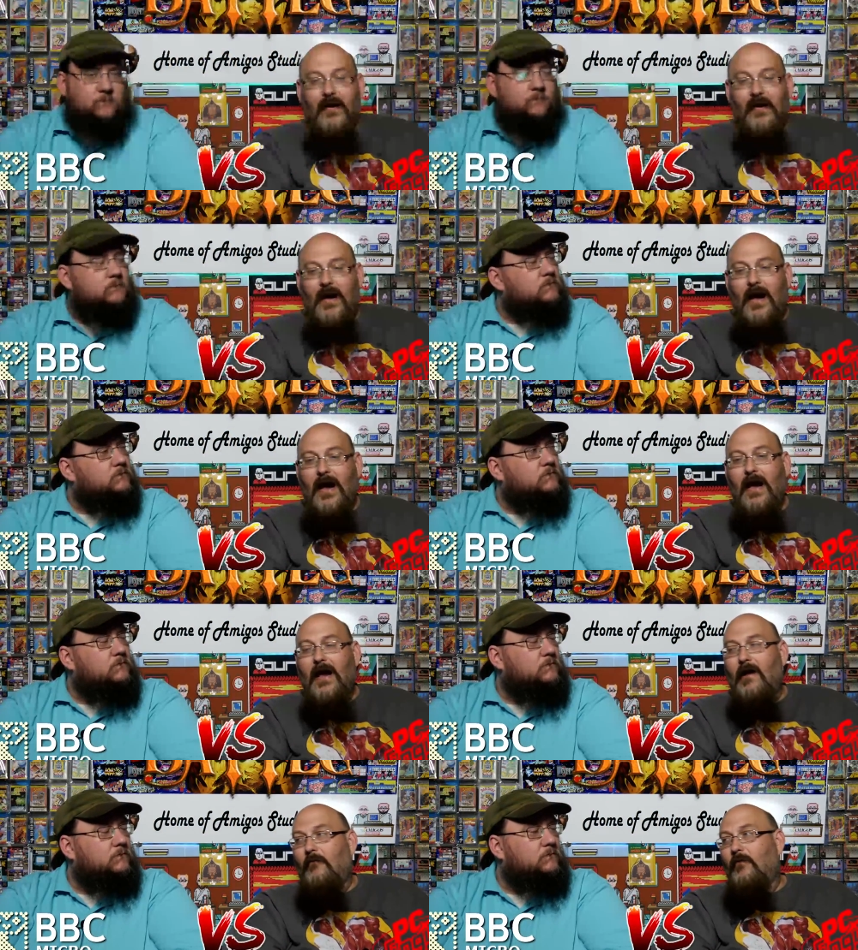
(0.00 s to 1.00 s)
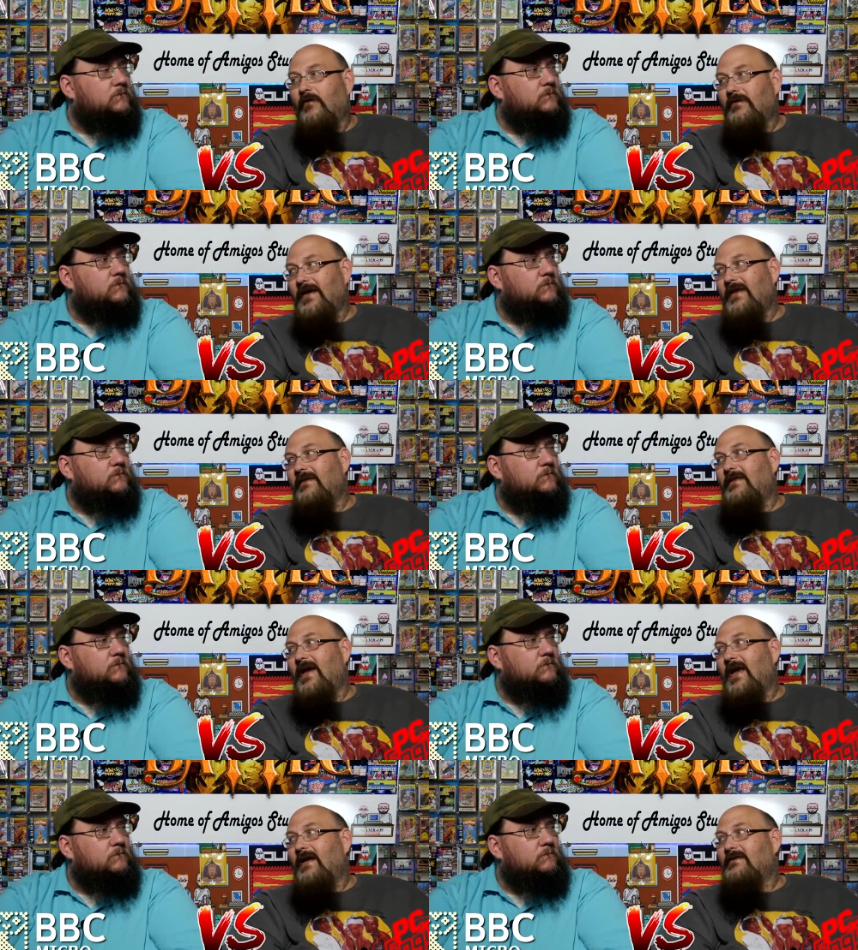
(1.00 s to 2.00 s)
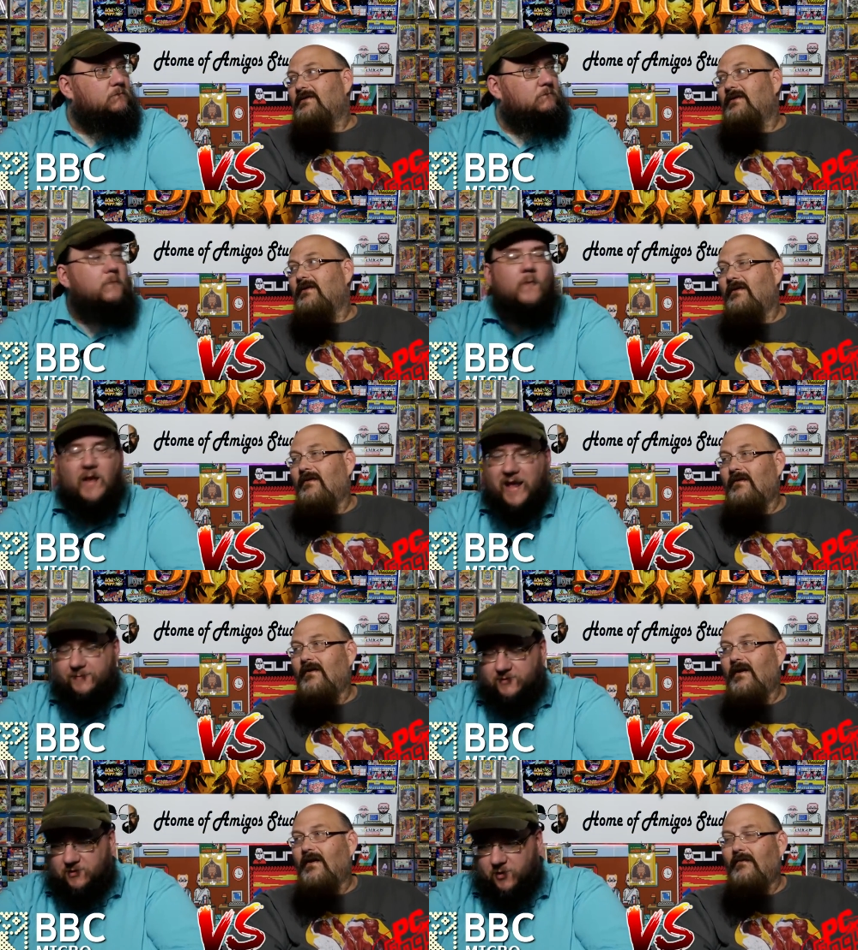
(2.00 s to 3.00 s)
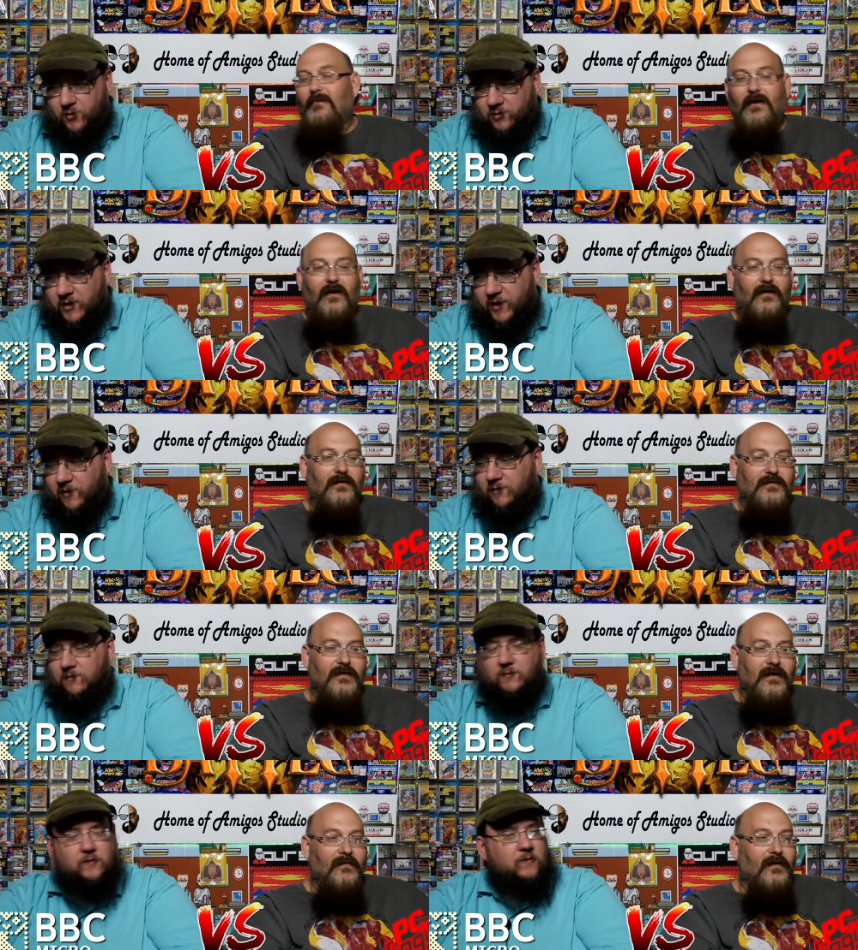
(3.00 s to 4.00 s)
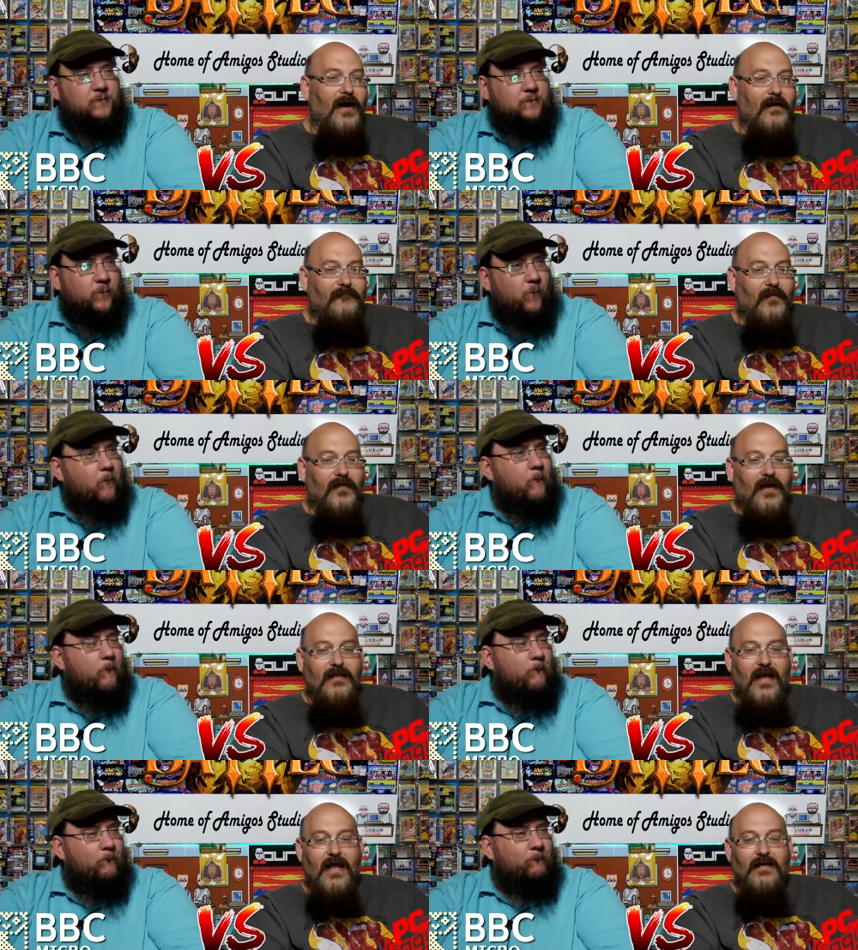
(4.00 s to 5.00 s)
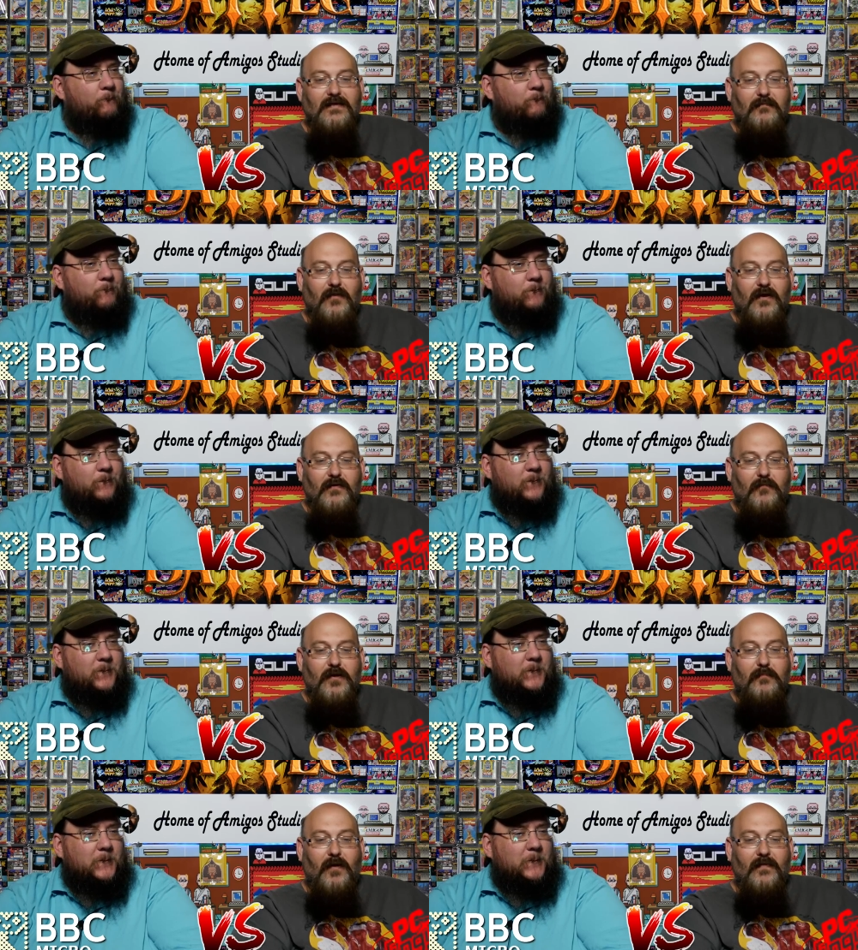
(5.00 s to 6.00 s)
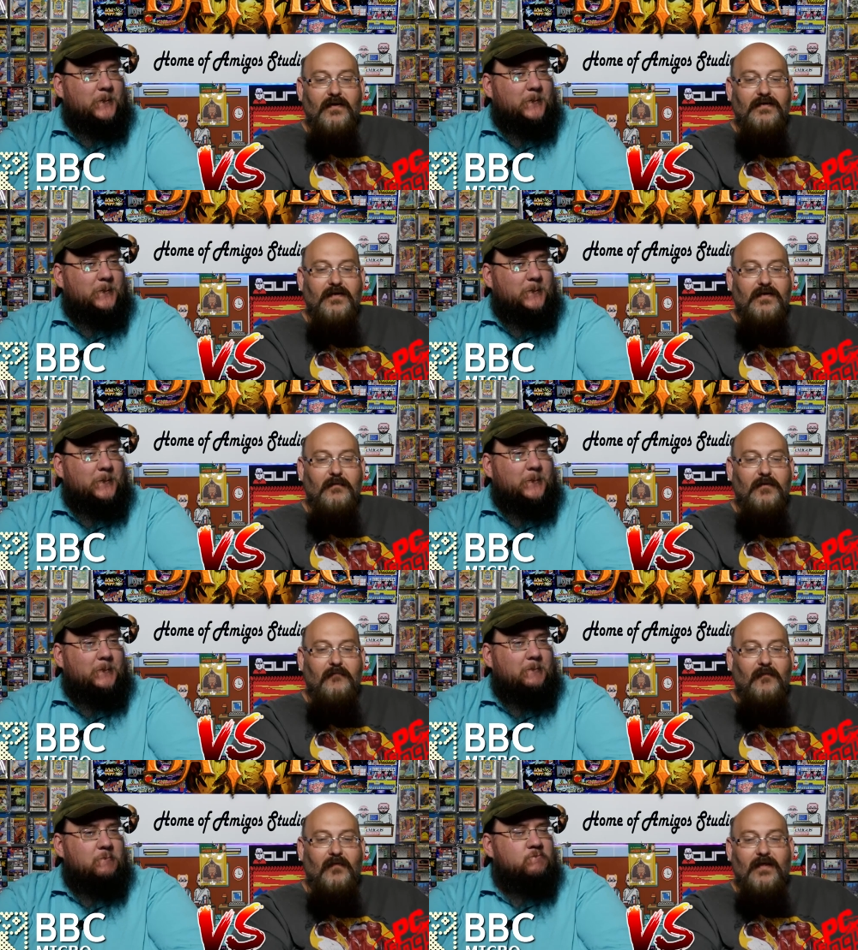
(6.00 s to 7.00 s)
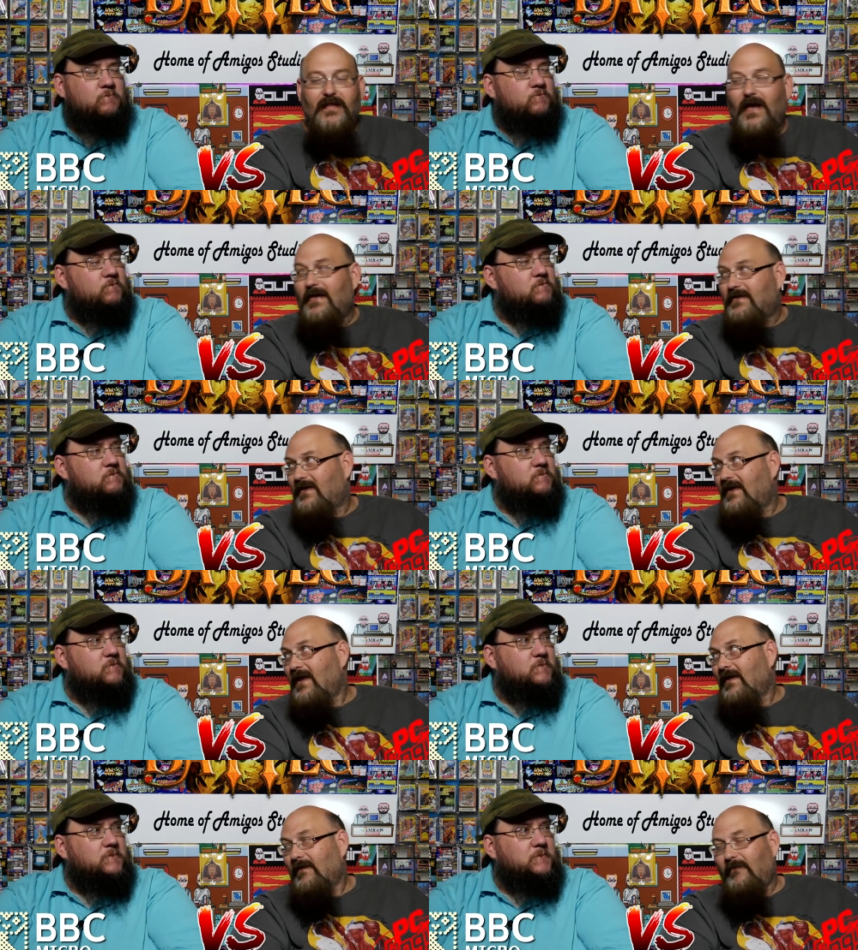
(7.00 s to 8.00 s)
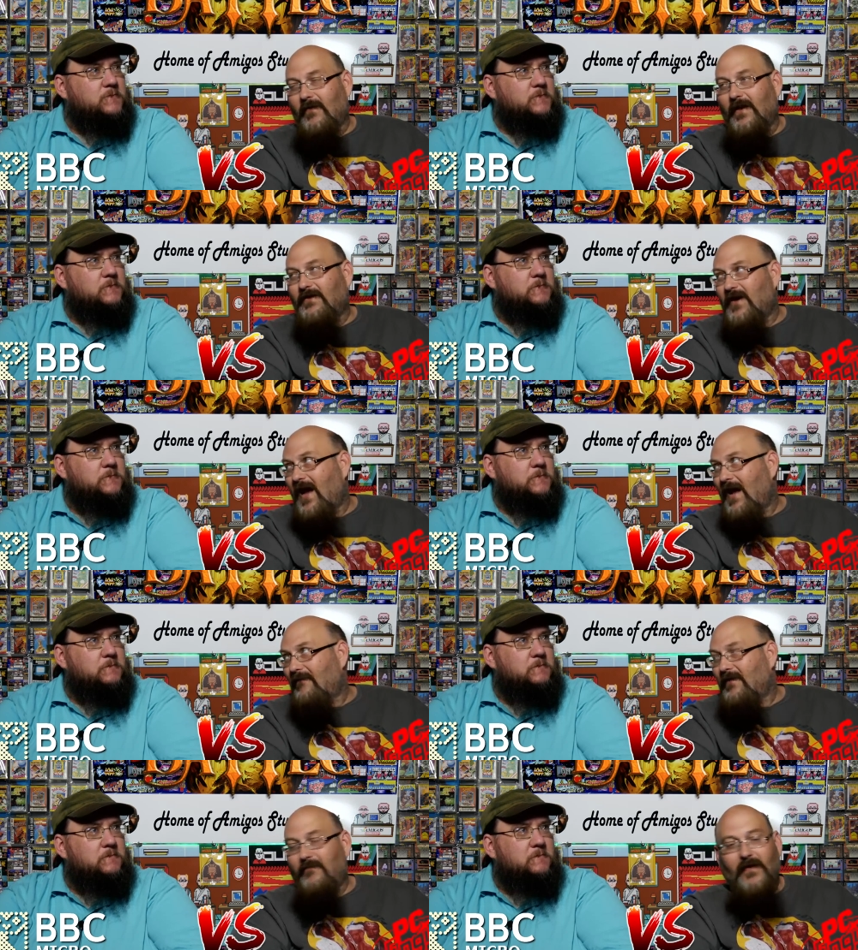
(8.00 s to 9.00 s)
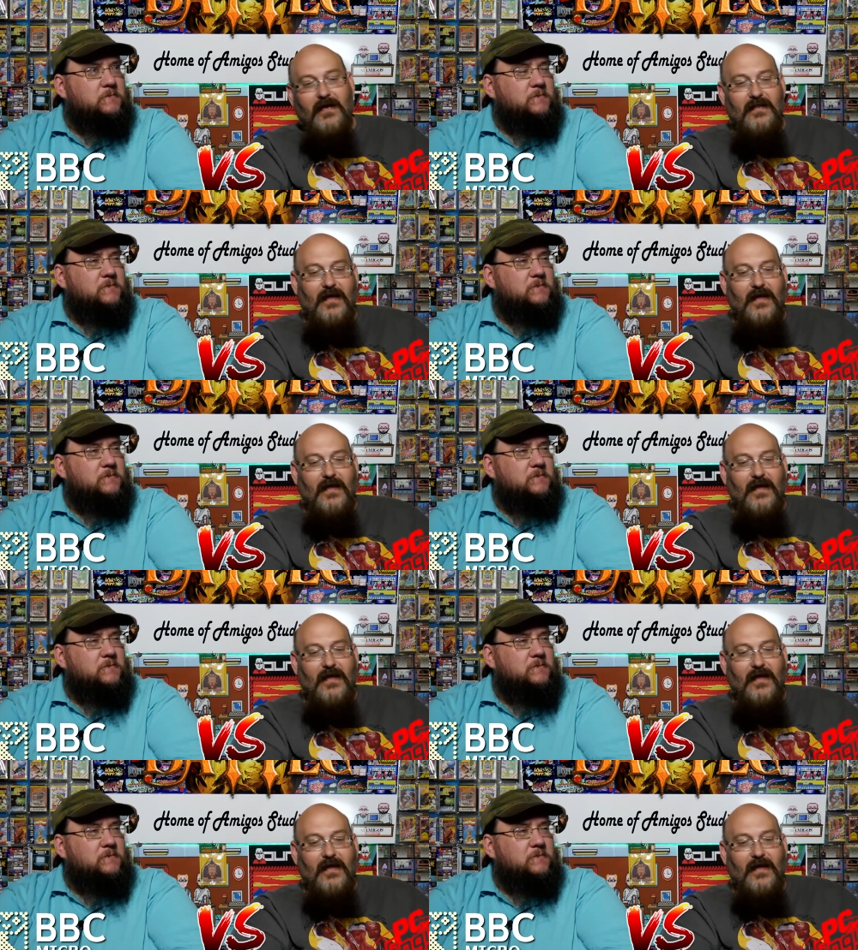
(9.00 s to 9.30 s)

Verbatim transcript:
Speaker 1: I will lead the dance. Absolutely. Because I feel like dancing, brother. When you play this system, you feel like dancing, you feel like jive, and you feel like